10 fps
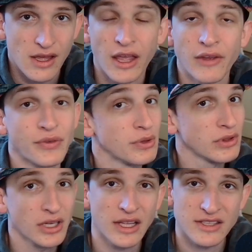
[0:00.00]
If you
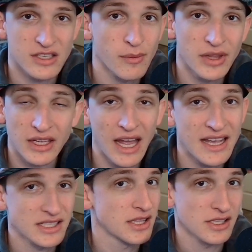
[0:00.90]
look at some of the
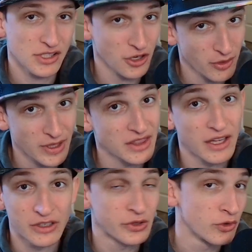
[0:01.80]
guys in this tournament
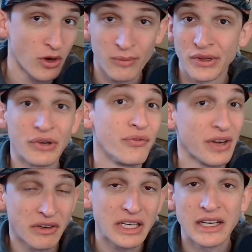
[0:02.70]
that are normally
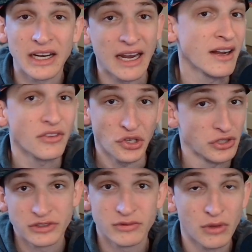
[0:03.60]
very good
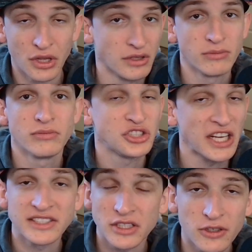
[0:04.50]
anglers, the
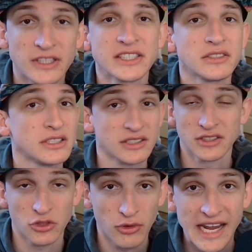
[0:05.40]
Jason Christies,
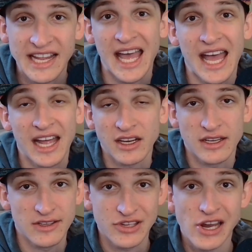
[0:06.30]
the Greg Hackneys,